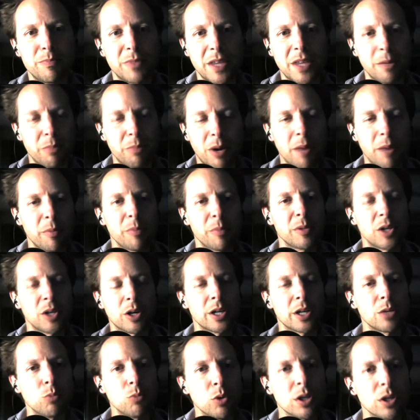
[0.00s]
they probably
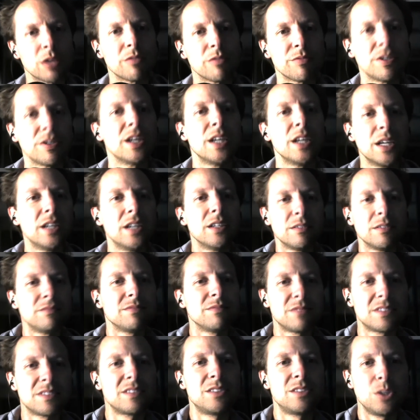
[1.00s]
already would have.
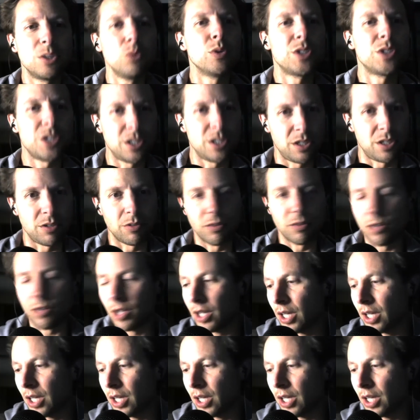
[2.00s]
Do what you do.